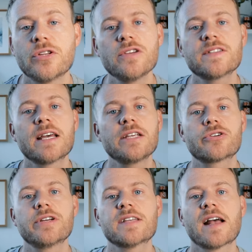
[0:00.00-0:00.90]
new stage
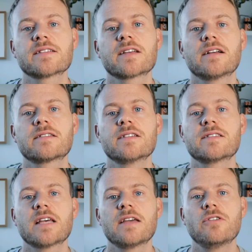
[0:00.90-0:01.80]
3 tax cuts can
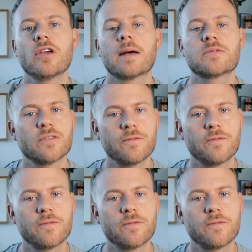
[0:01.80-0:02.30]
save you up to